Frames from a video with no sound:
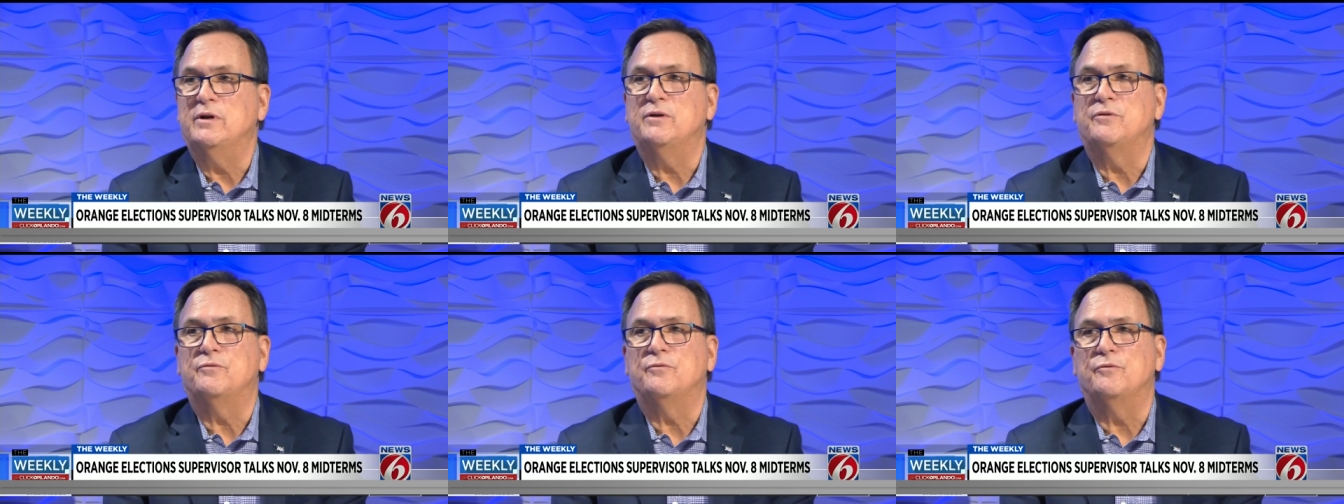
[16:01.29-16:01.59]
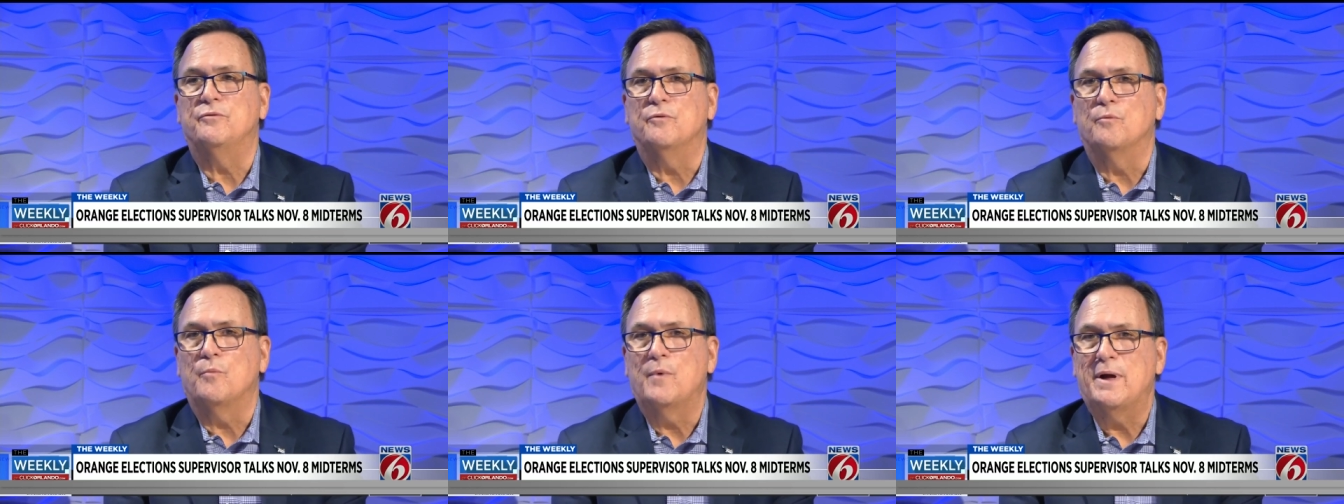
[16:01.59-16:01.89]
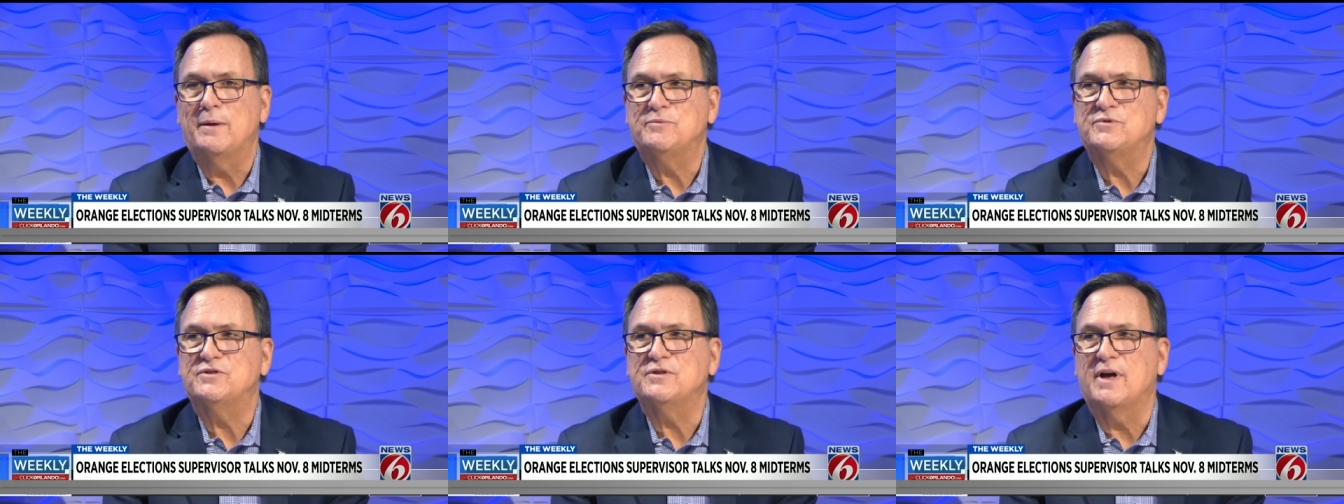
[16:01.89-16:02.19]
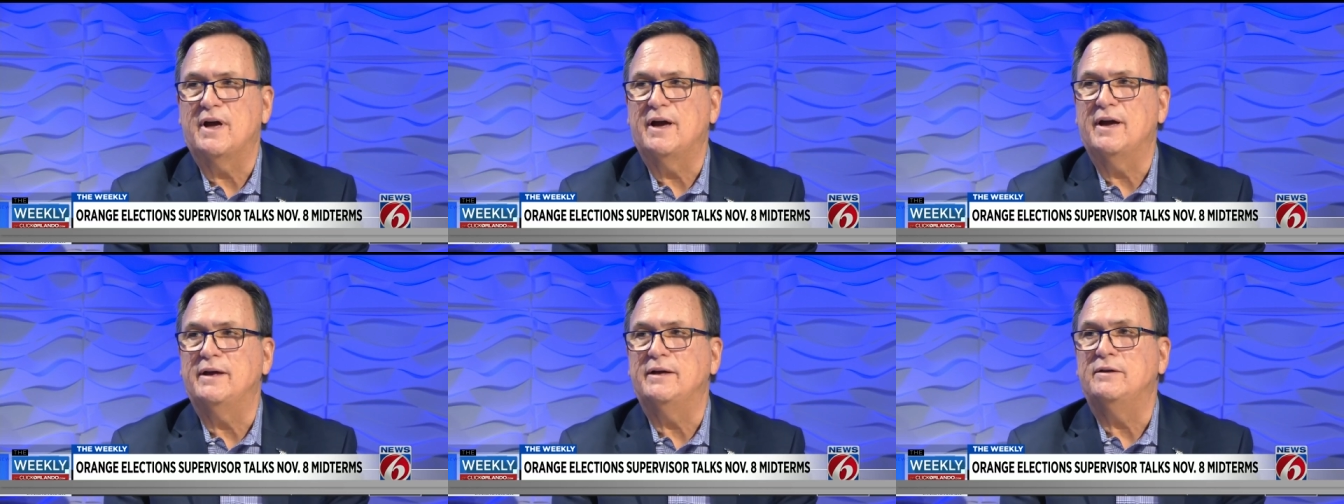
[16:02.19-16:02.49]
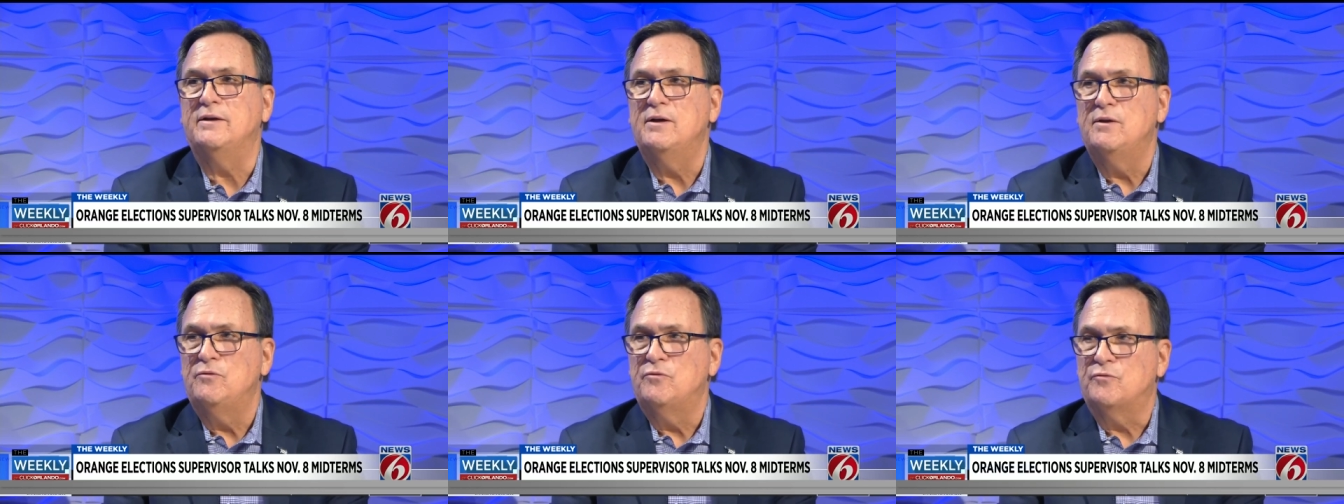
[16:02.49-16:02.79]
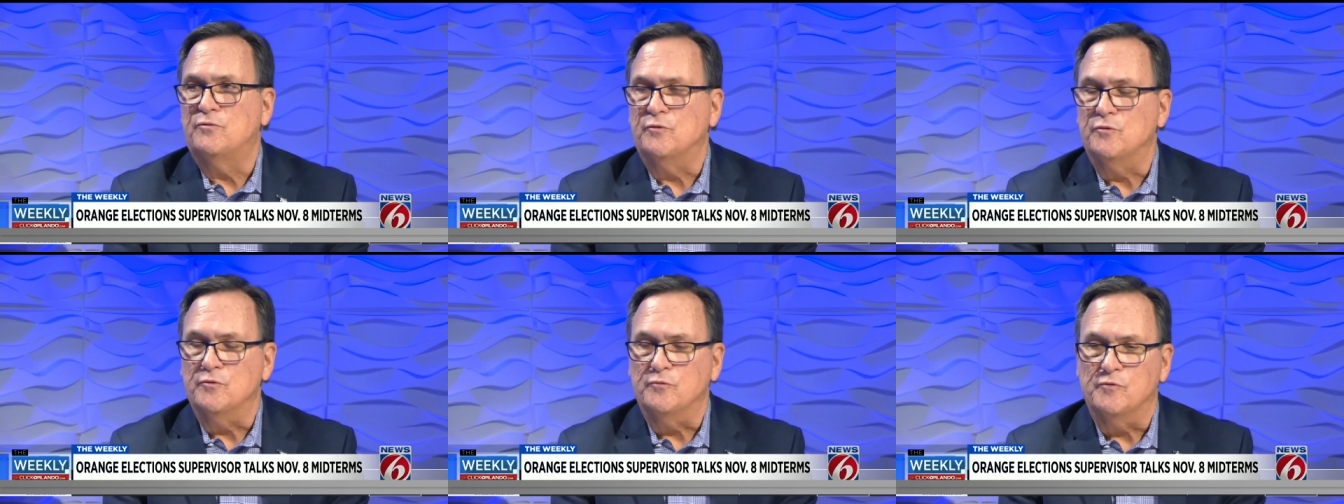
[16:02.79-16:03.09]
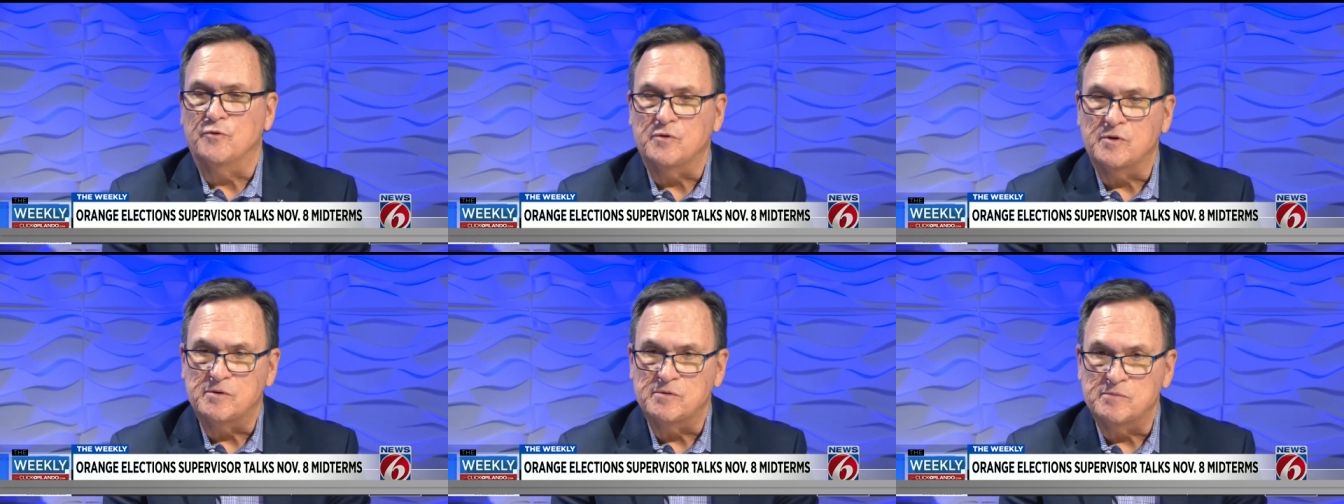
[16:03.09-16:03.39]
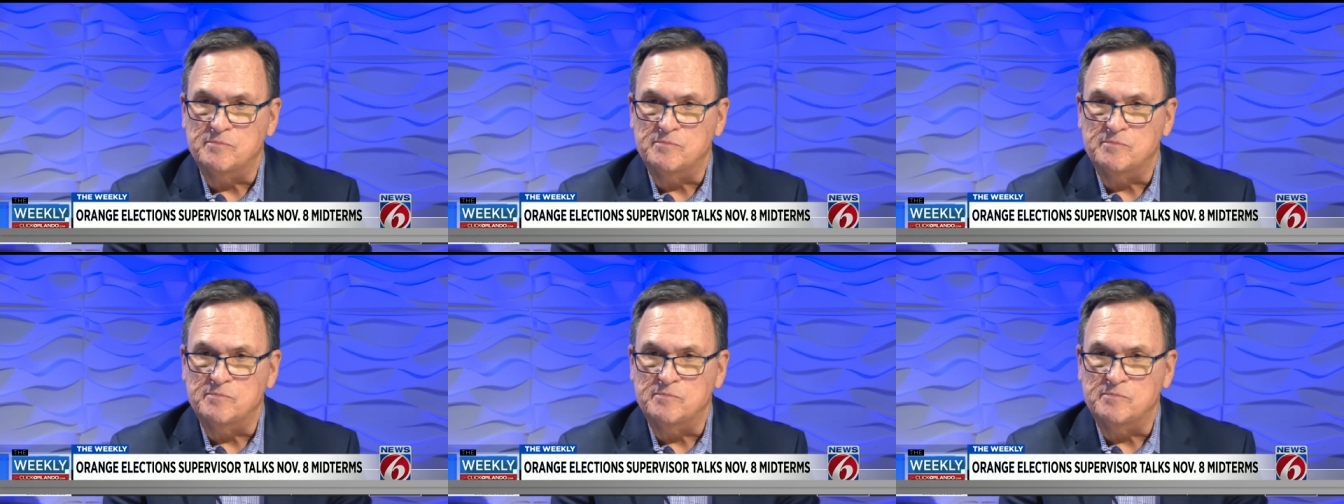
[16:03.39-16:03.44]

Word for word: it through the website, mm-hmm. through